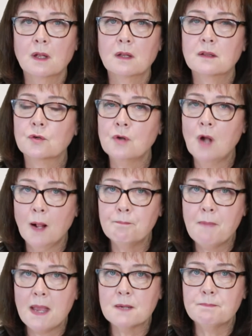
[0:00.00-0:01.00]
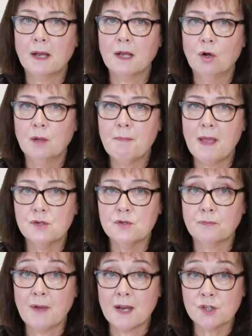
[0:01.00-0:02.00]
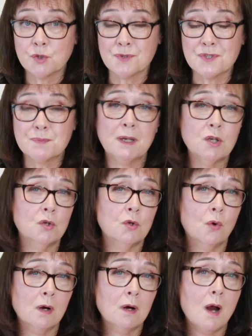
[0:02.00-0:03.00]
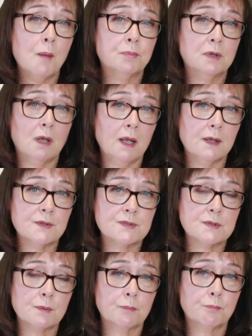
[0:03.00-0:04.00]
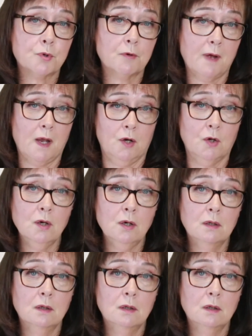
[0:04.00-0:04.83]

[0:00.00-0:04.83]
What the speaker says: They're not made by all manufacturers, but your appliance provider